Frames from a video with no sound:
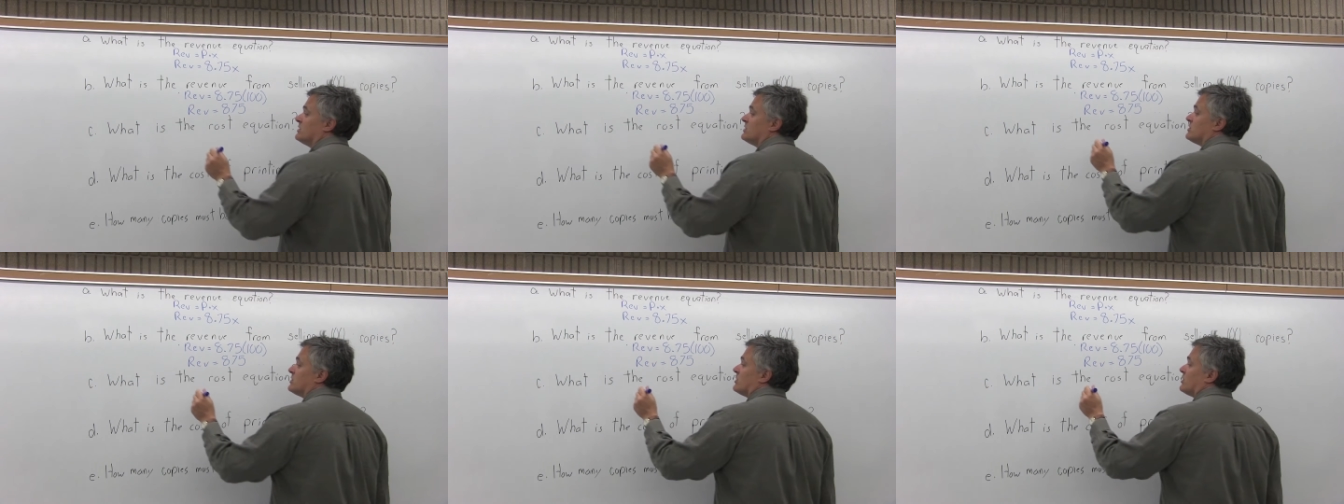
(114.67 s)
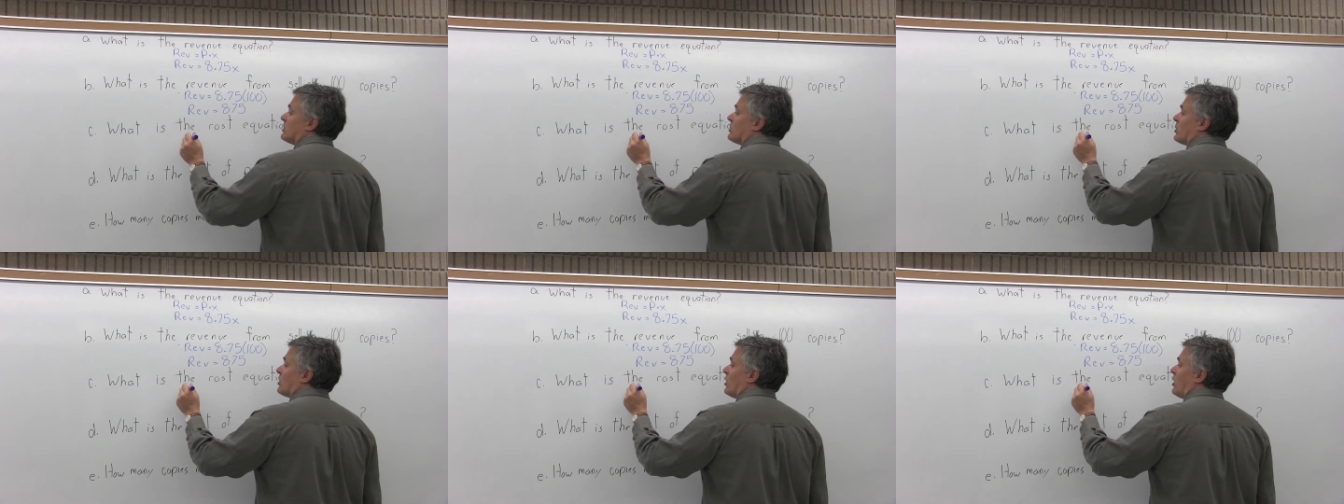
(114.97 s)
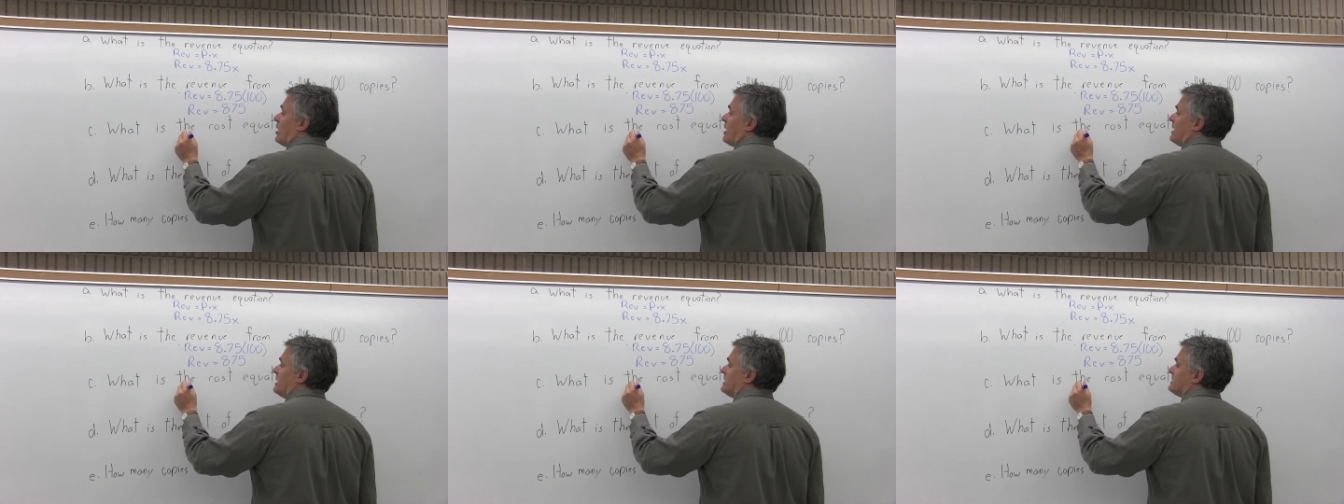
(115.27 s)
So the
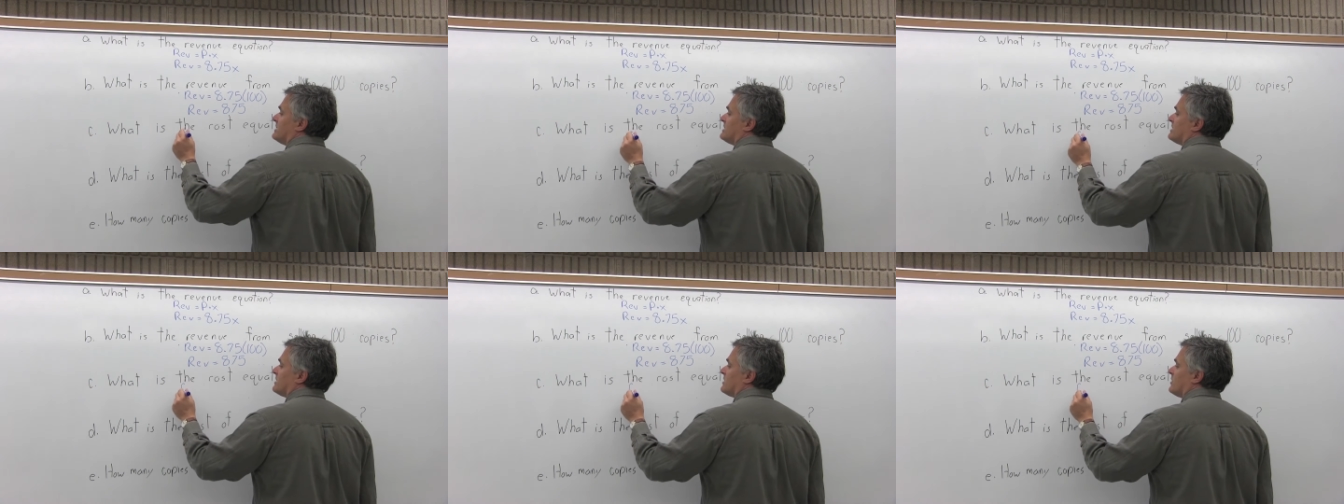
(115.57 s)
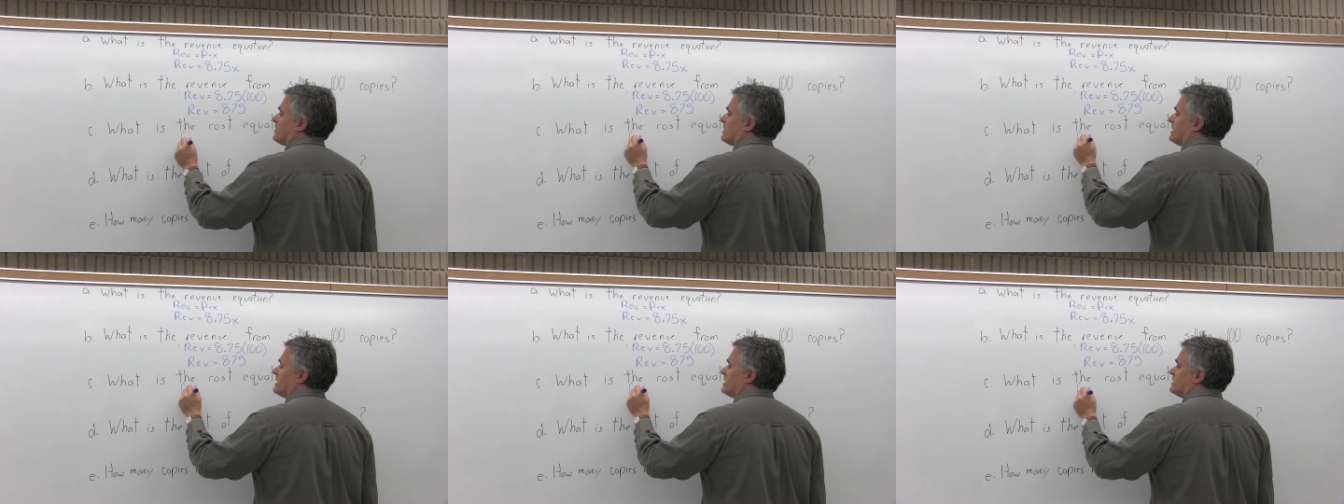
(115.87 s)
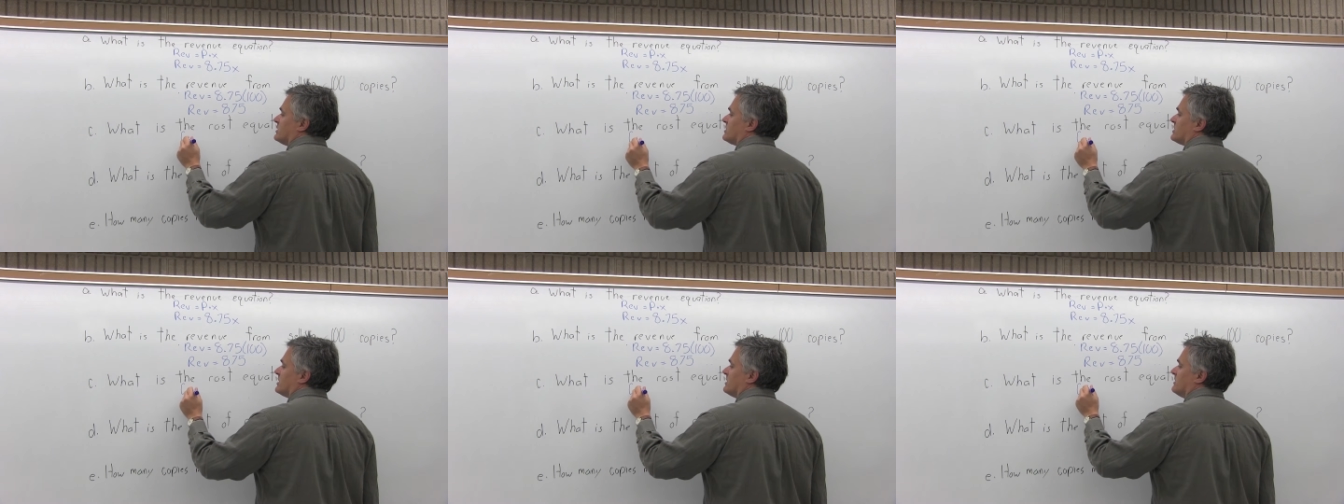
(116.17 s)
cost
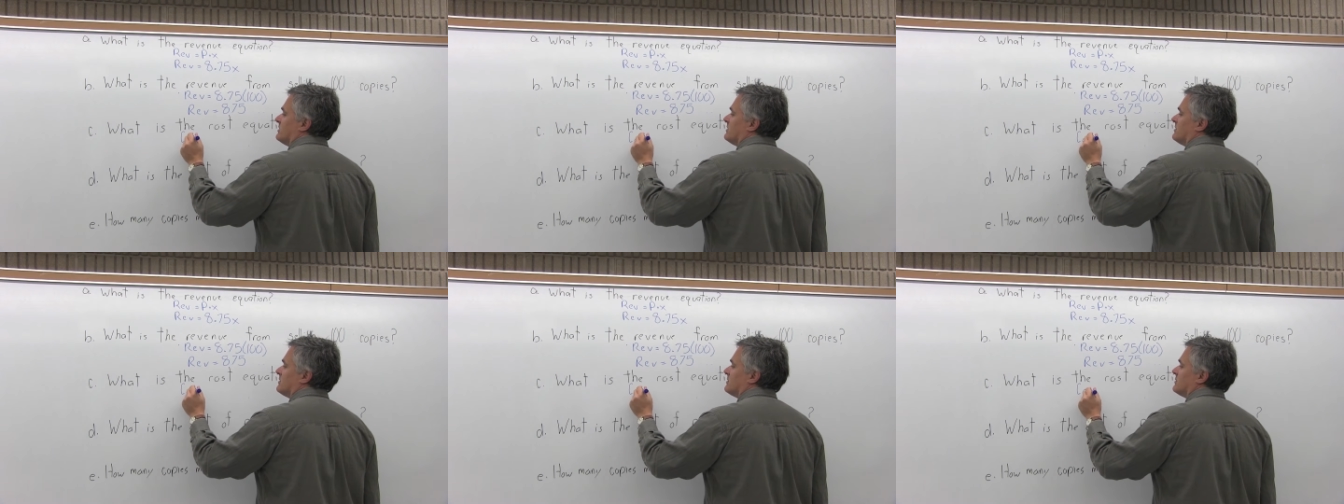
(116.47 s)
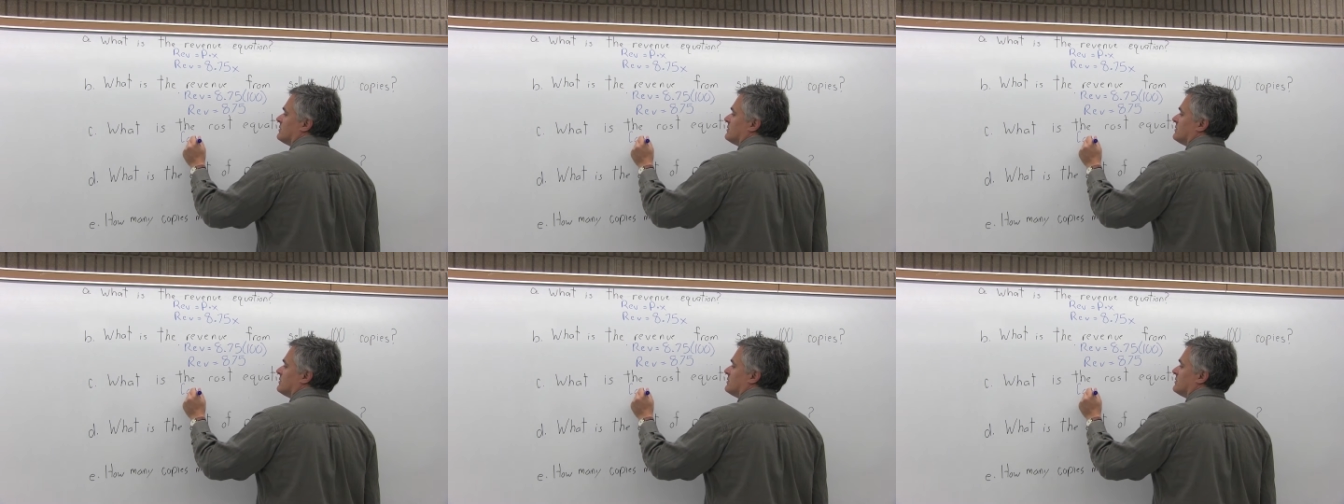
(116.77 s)
equation